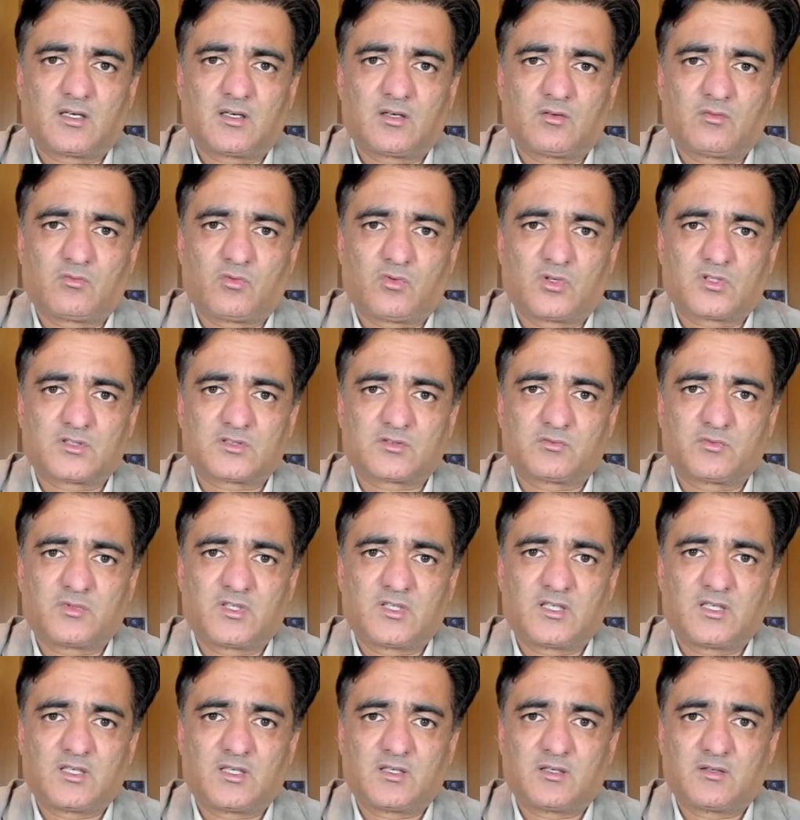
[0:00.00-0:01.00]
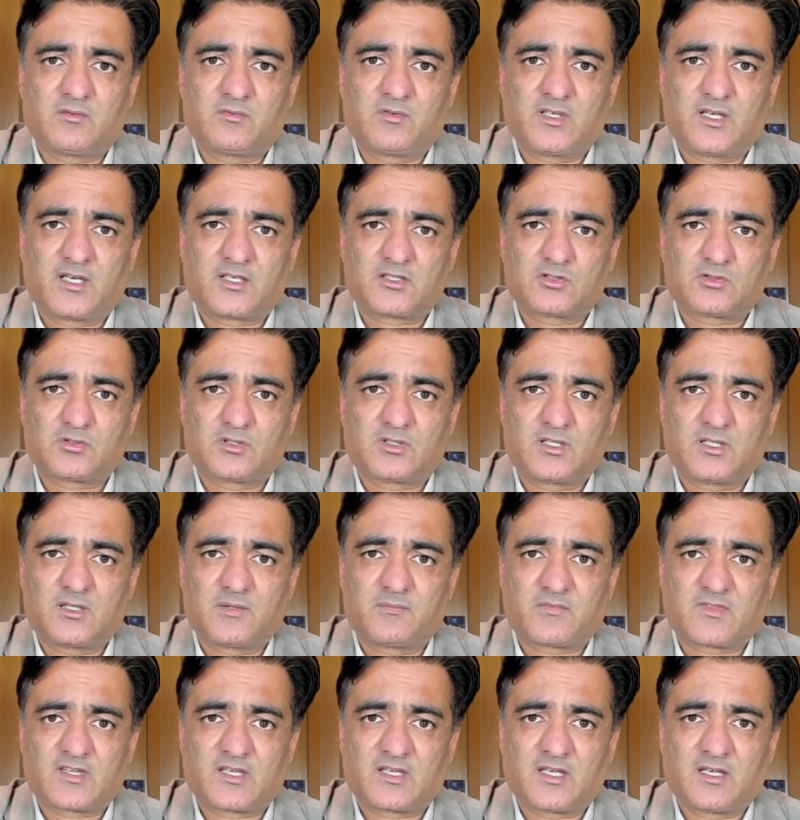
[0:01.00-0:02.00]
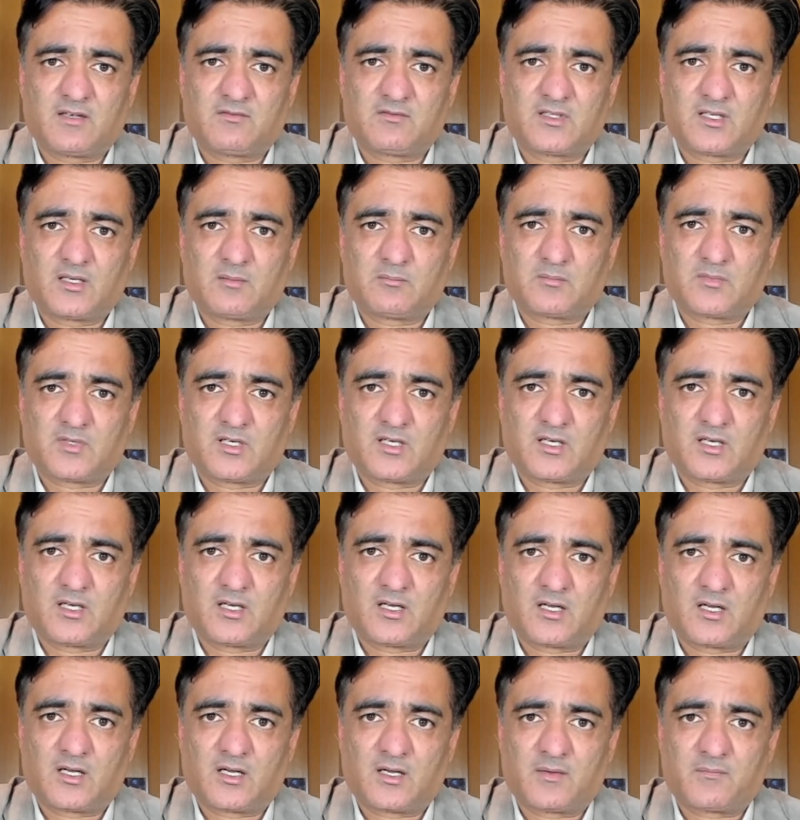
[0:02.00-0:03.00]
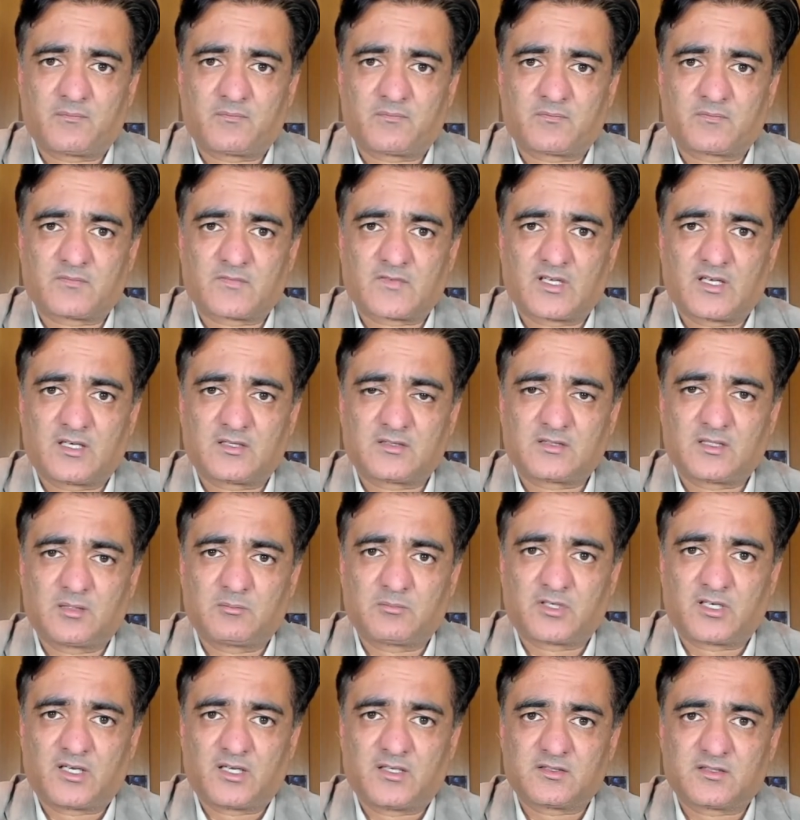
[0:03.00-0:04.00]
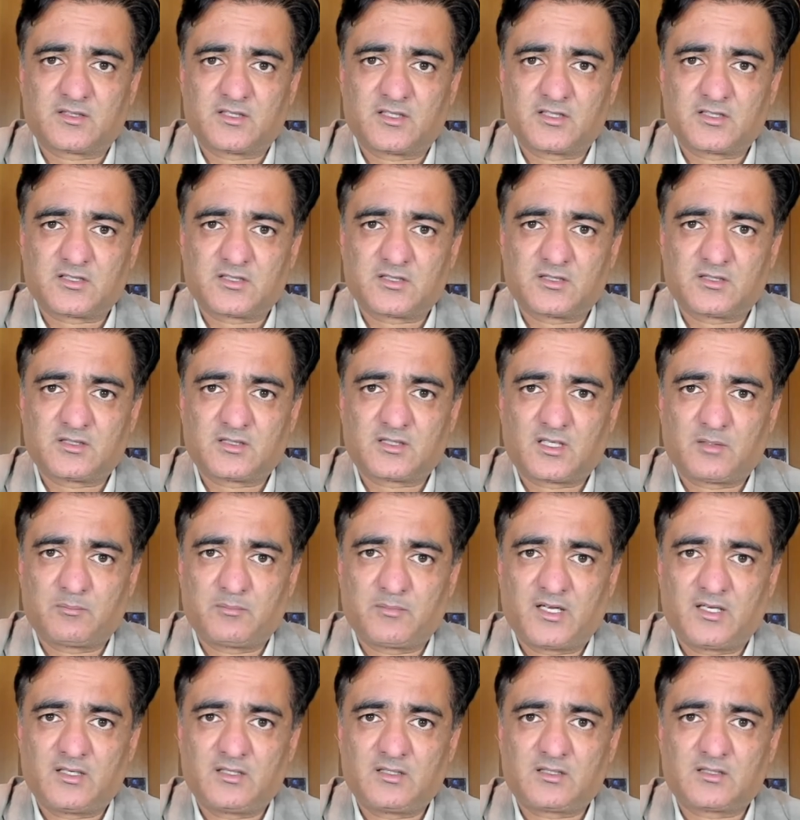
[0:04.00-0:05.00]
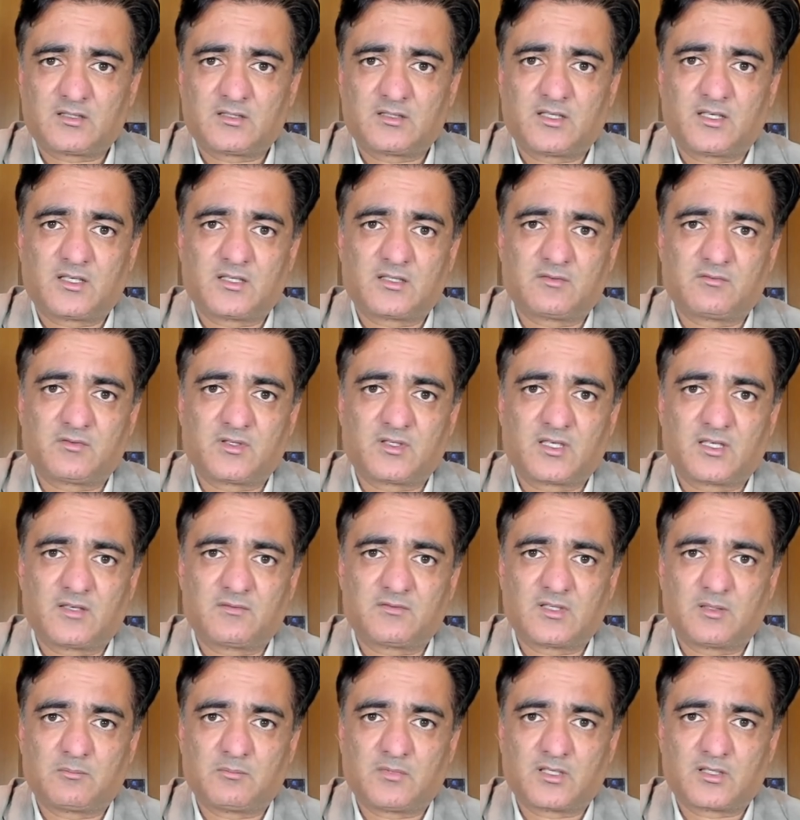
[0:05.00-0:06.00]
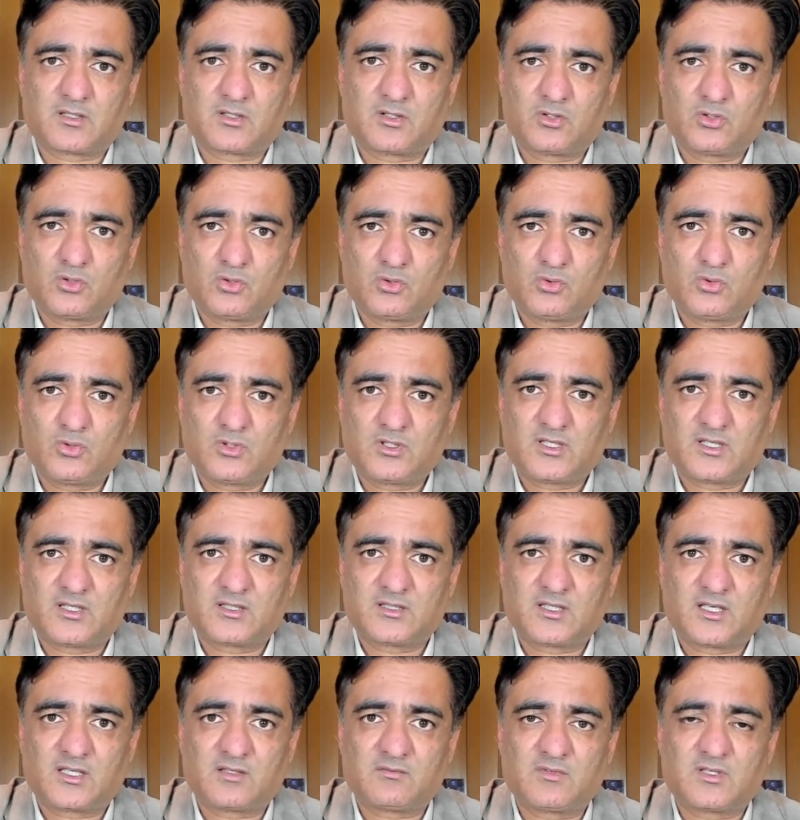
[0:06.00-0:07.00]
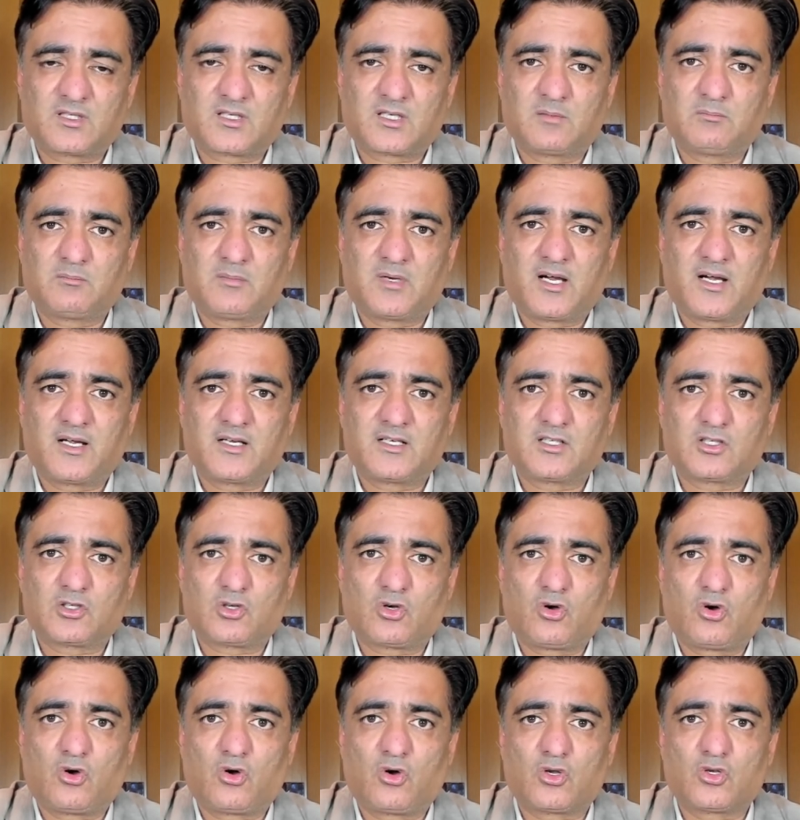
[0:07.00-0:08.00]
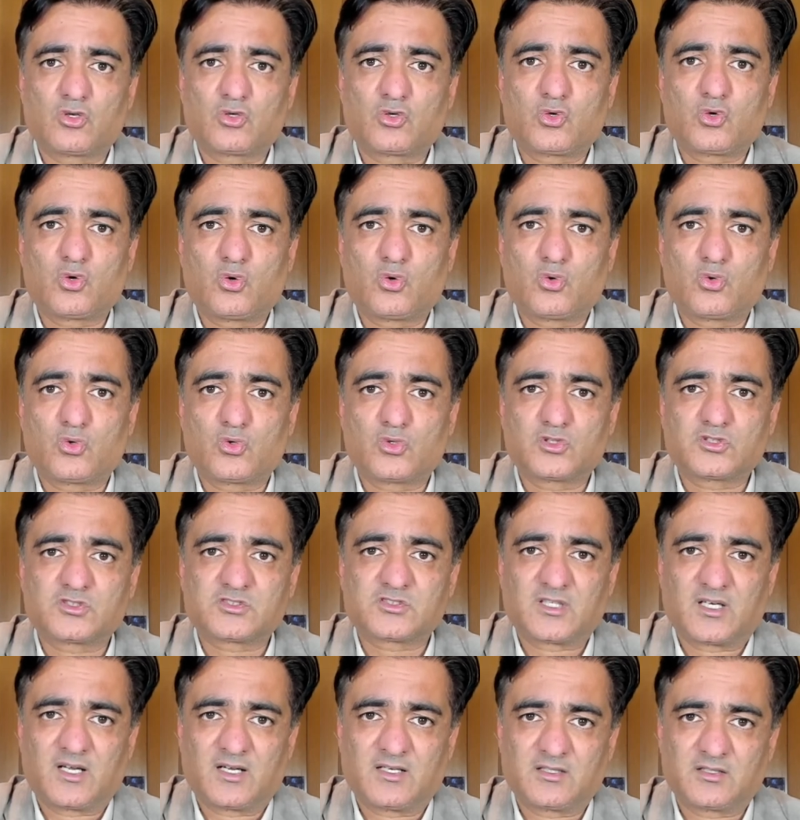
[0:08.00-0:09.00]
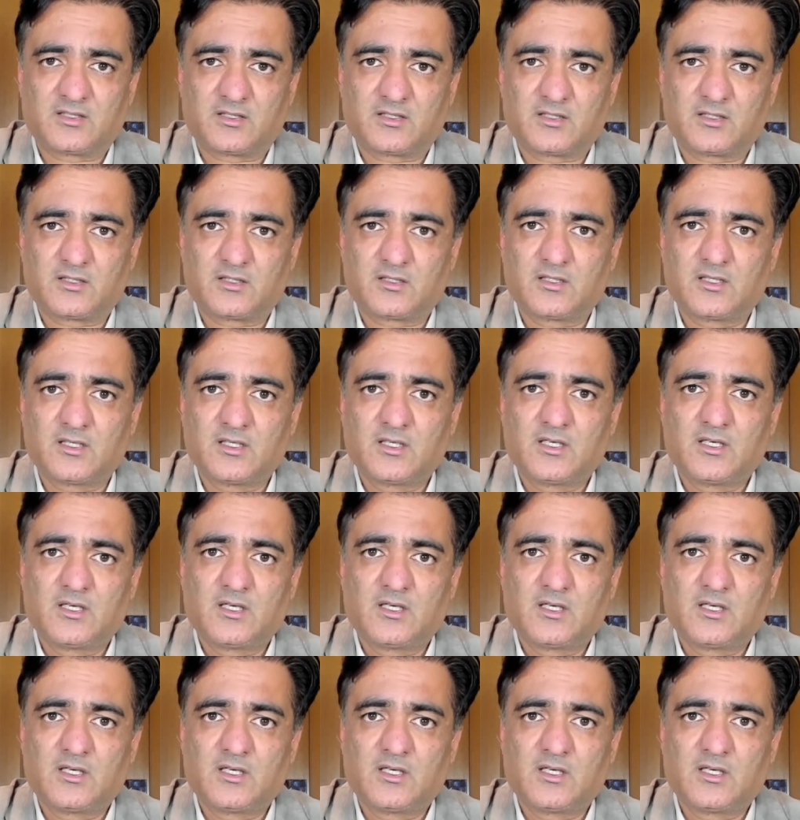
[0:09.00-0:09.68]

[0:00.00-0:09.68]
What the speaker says: was we actually gave them a summarization comment, then we gave them a code, and then we combined all codes under